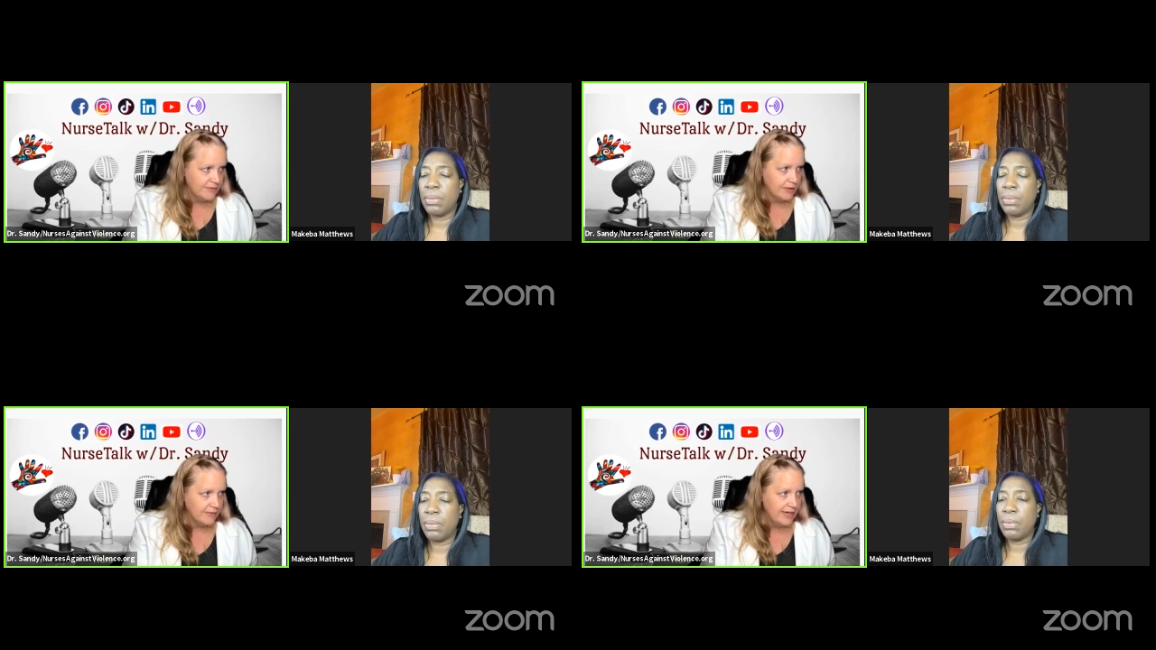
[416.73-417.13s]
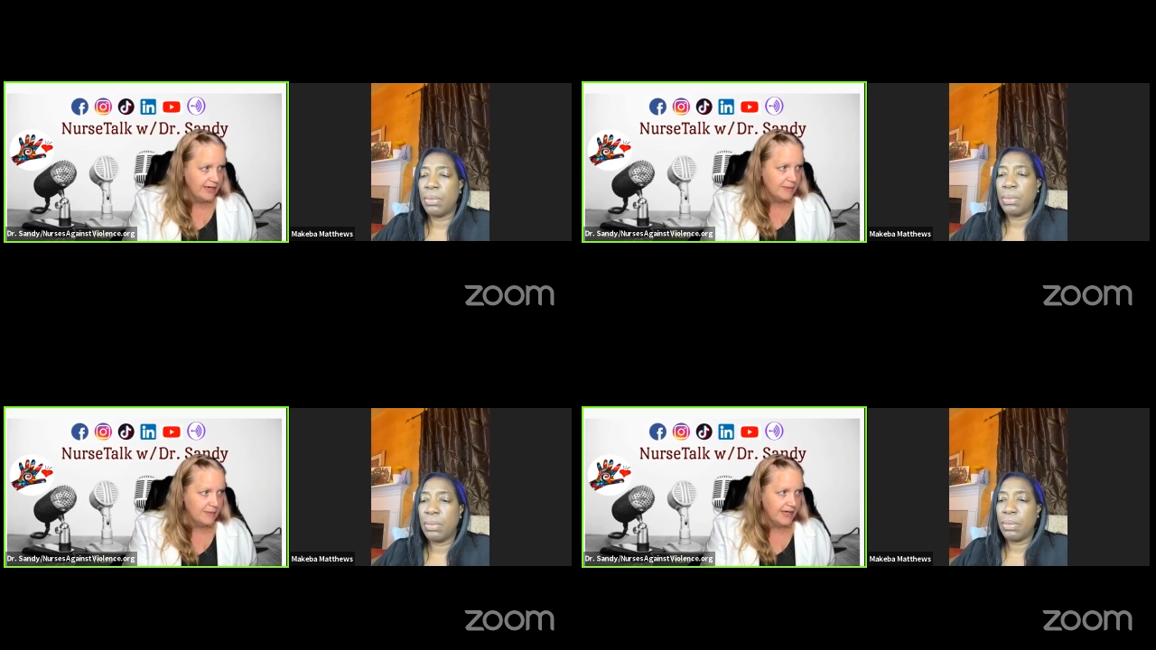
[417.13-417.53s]
Speaker 1: rear
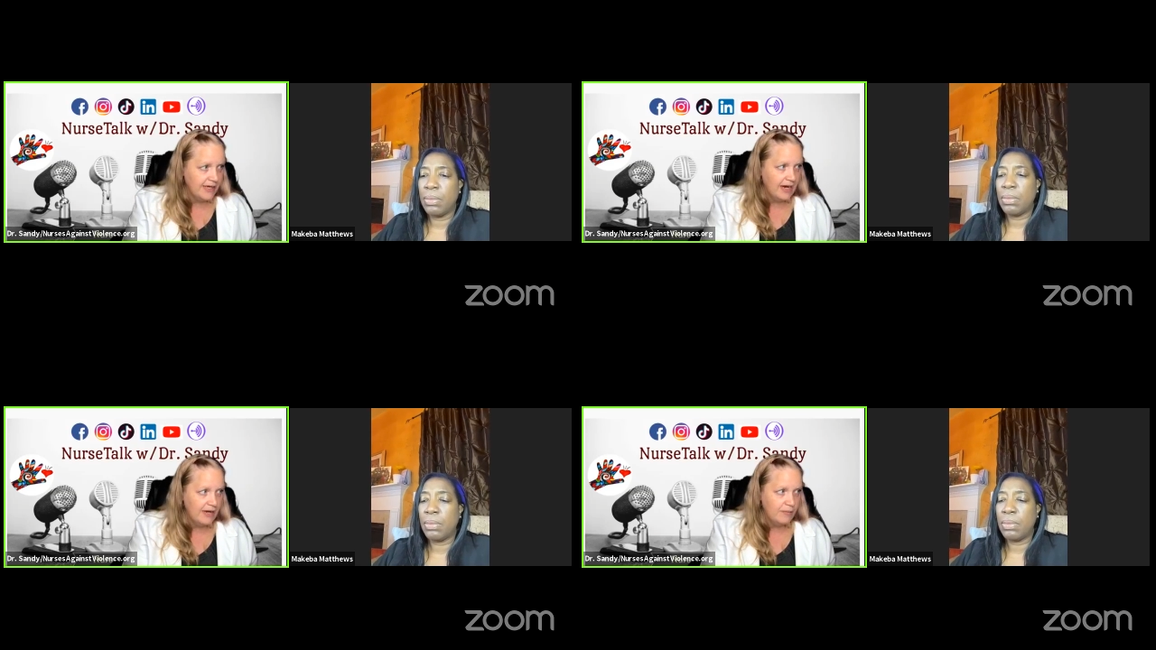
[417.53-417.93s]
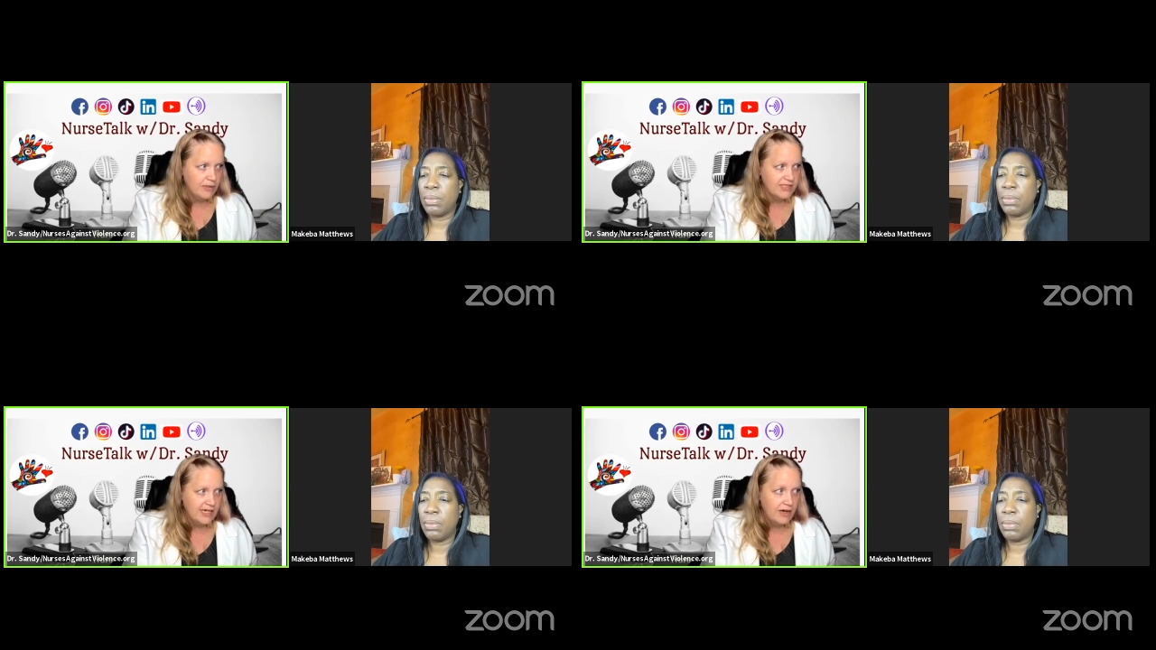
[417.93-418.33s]
end but i
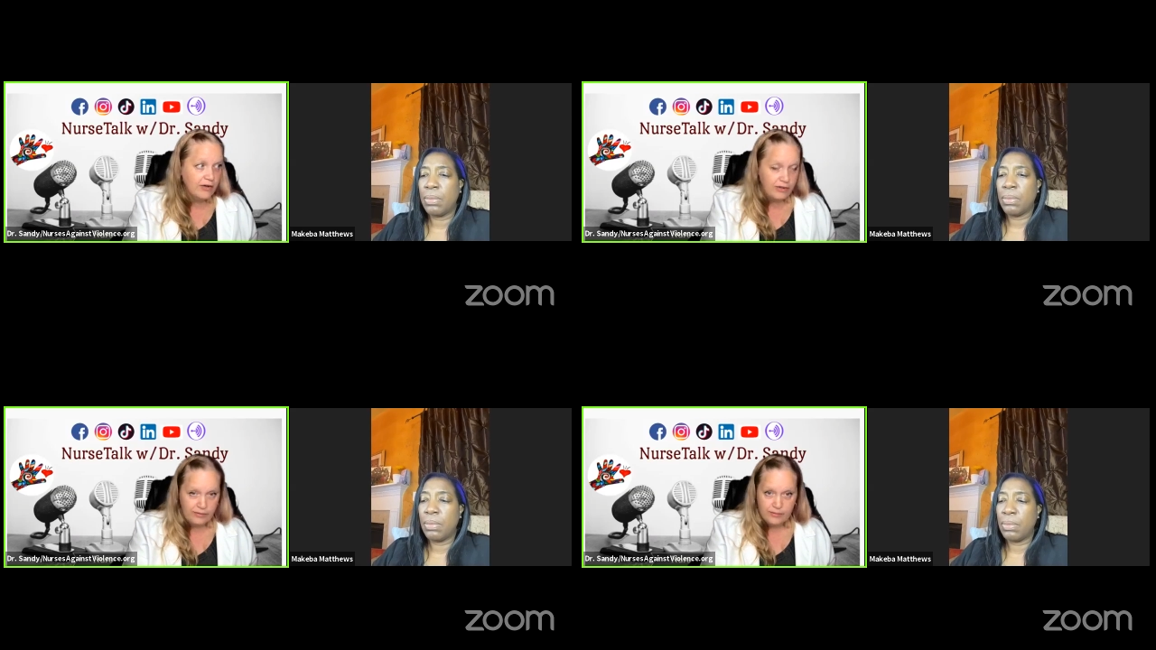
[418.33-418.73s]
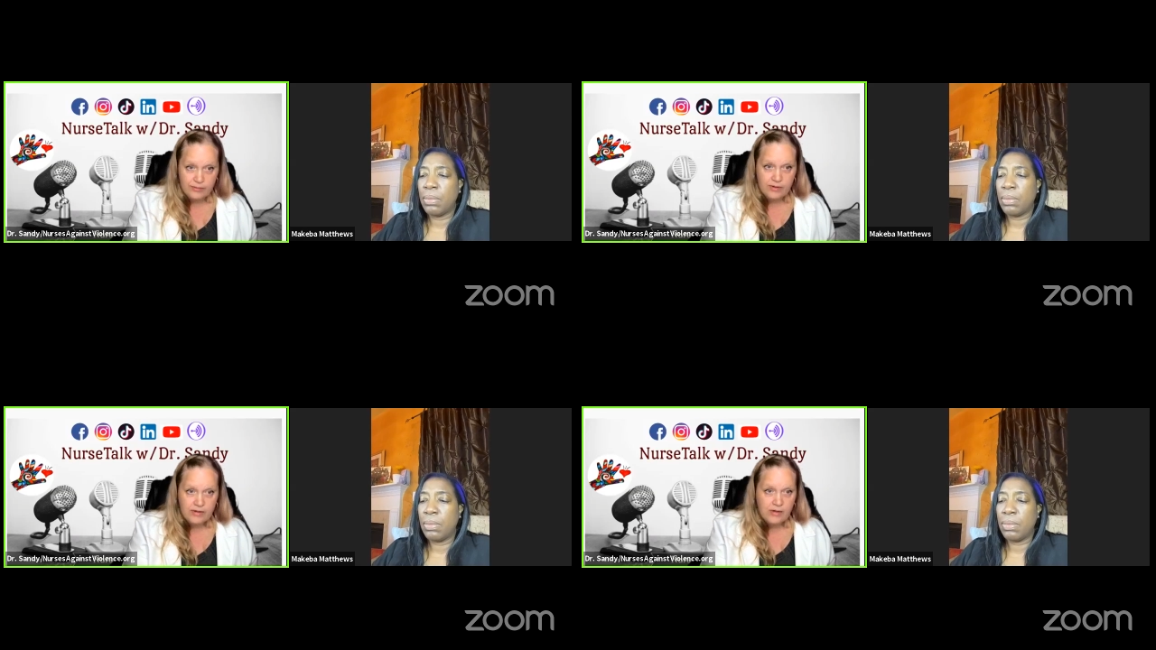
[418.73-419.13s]
will tell
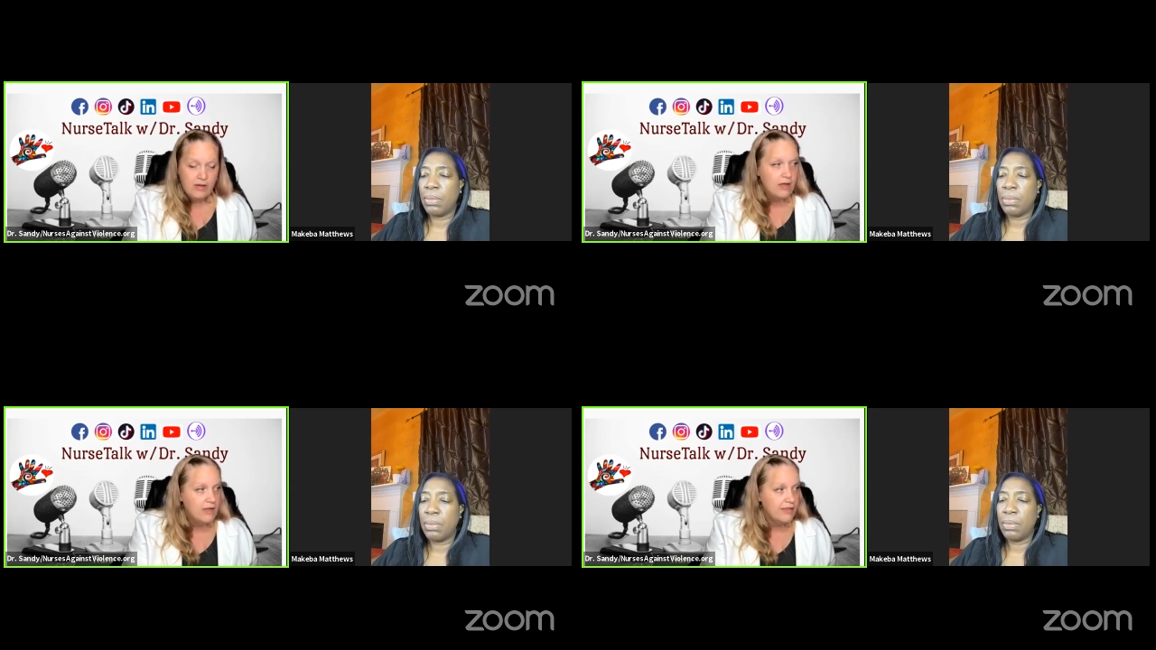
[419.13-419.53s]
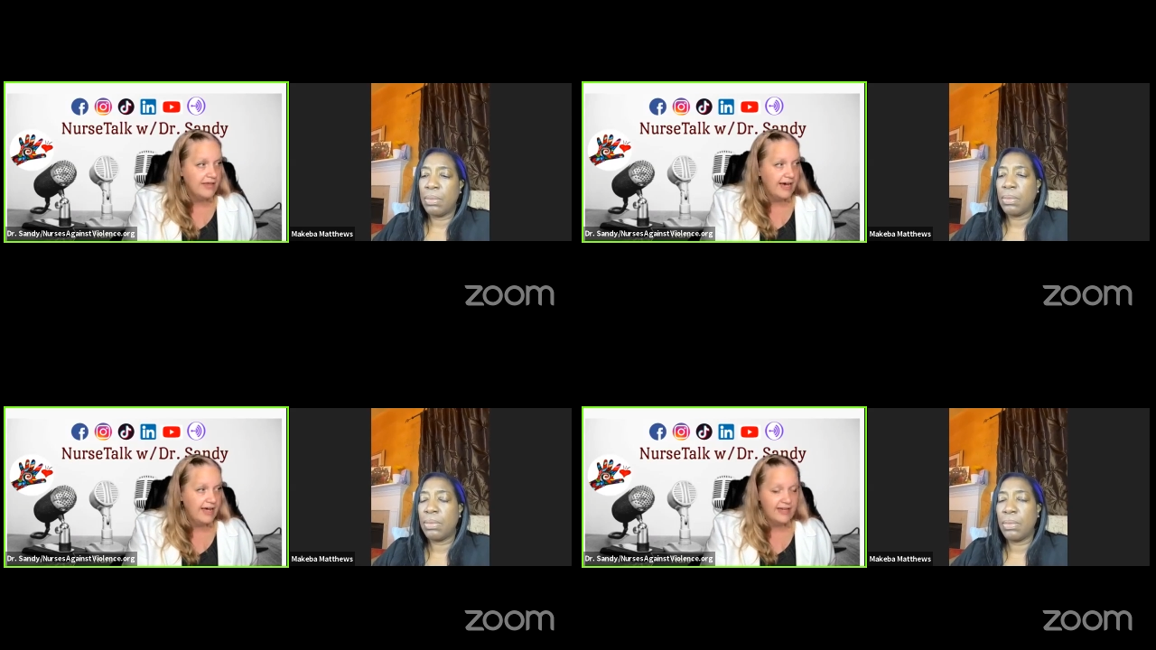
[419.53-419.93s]
you that